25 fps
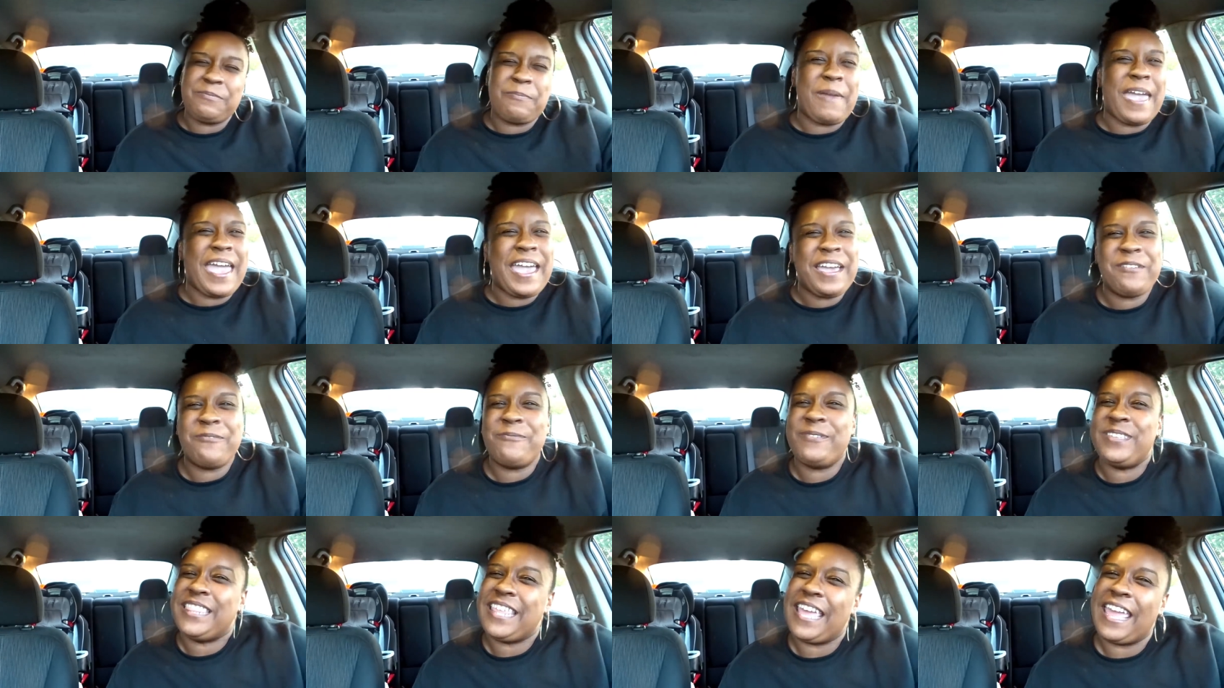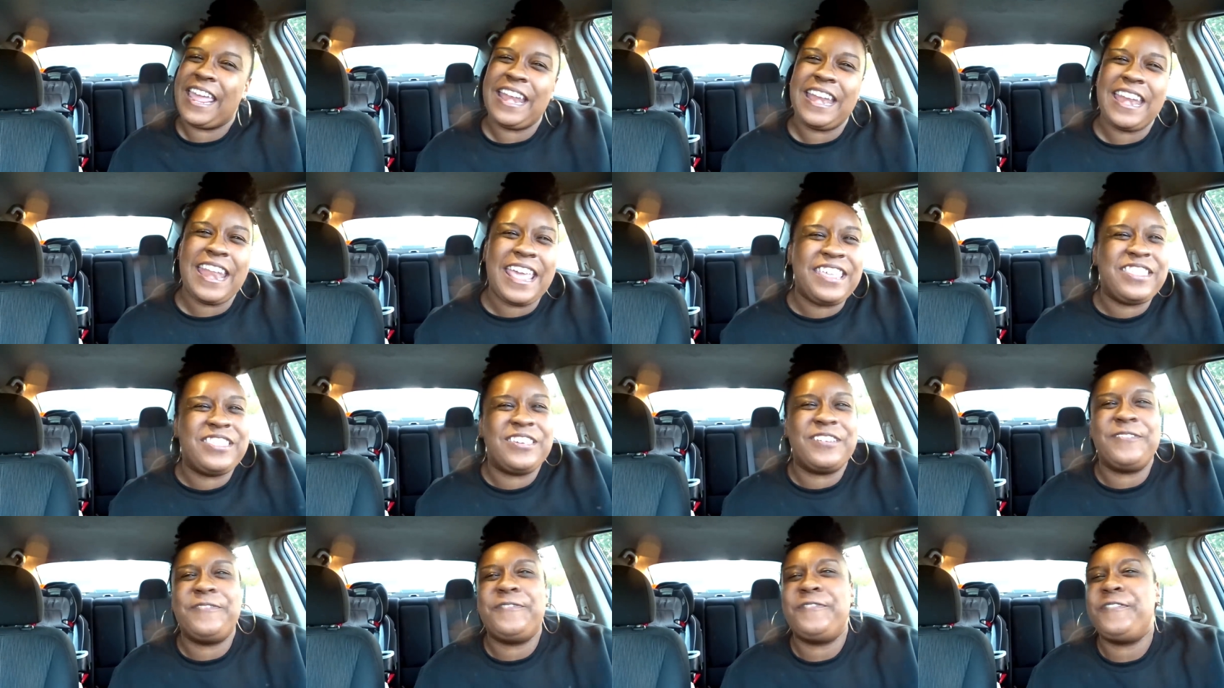back with
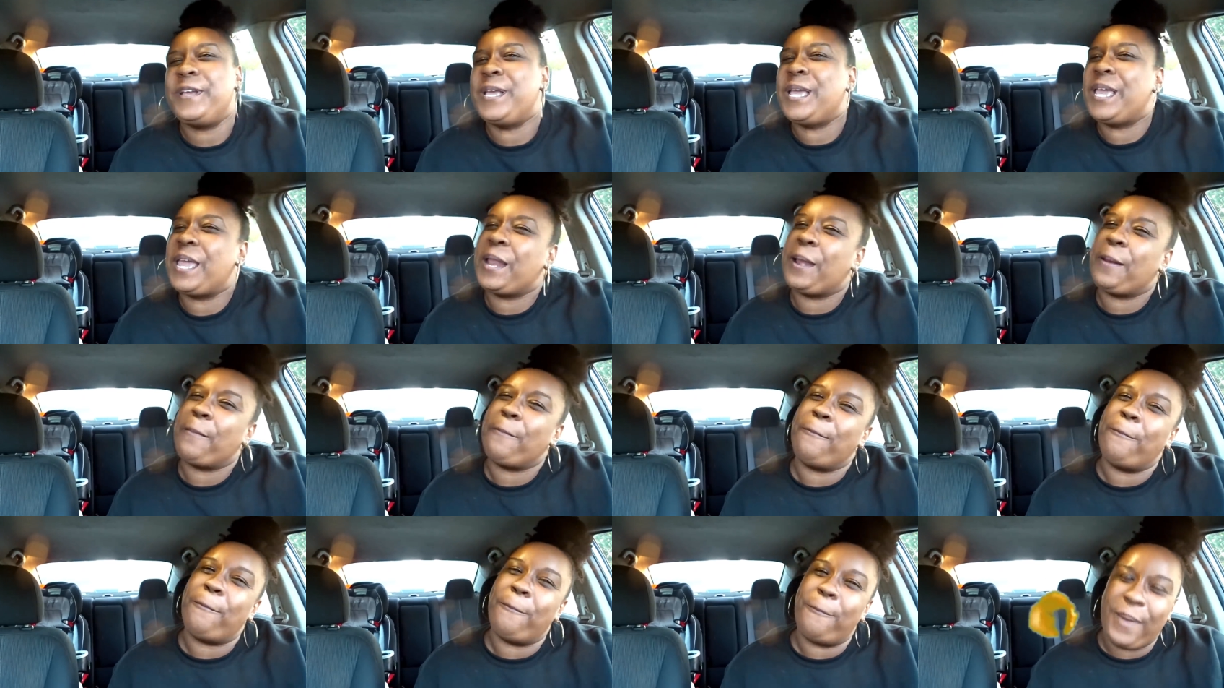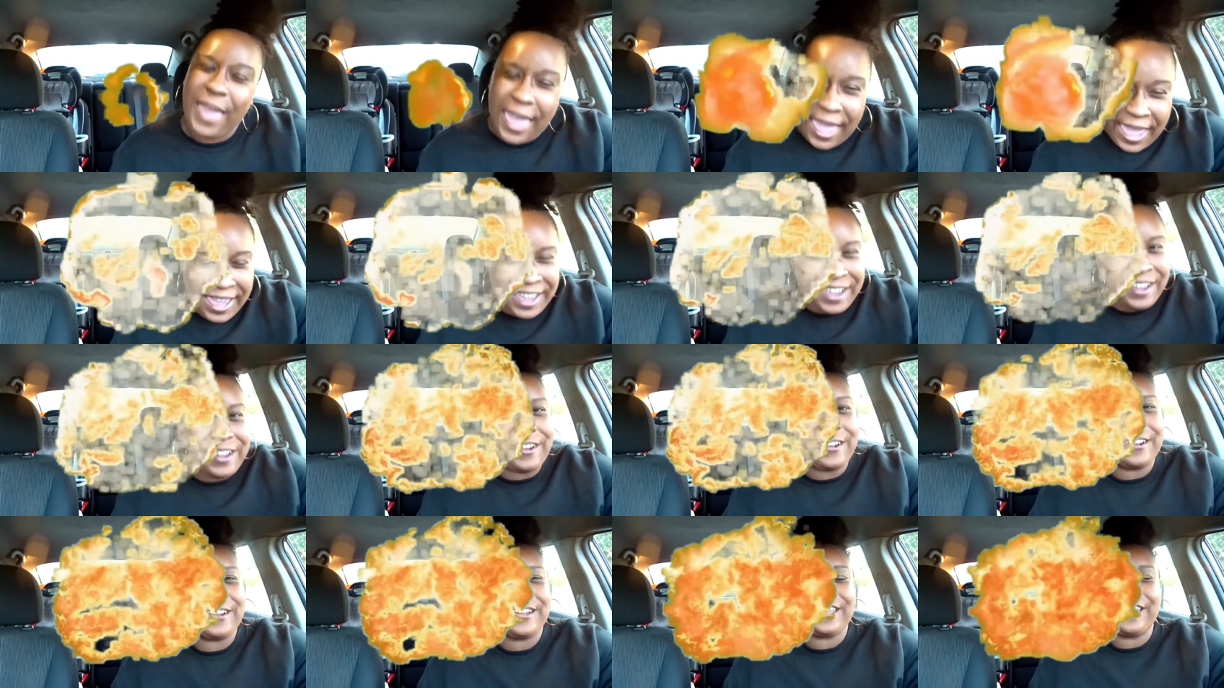another freaking
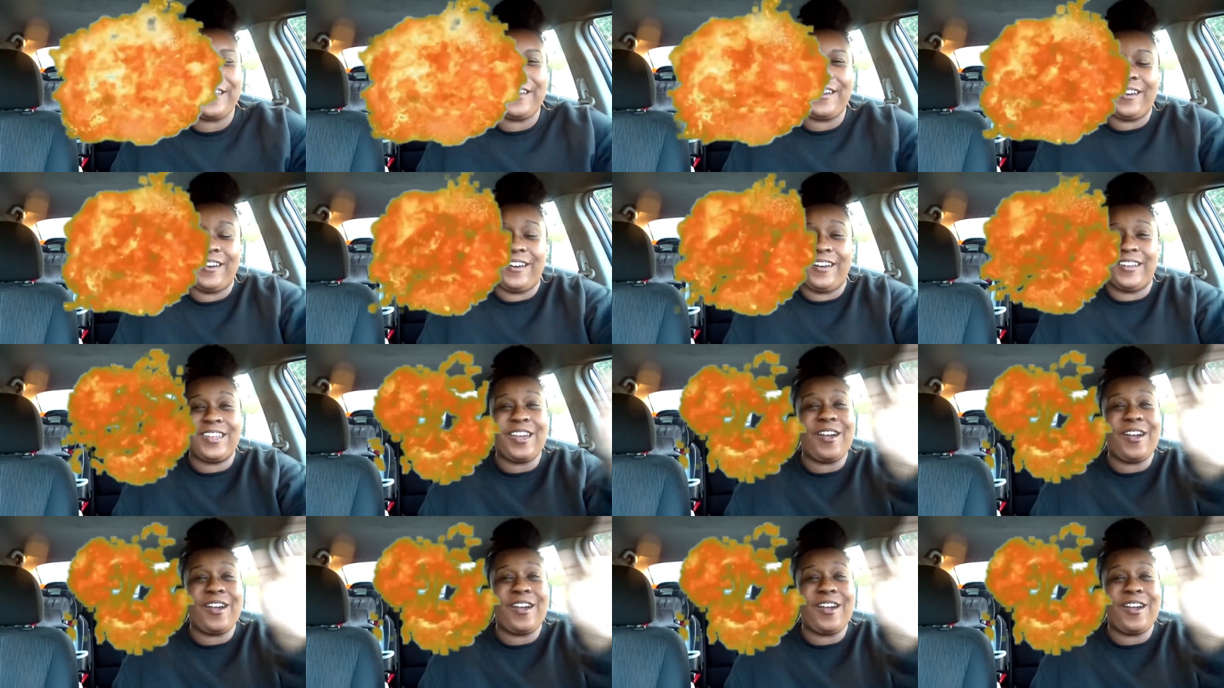banger, y'all.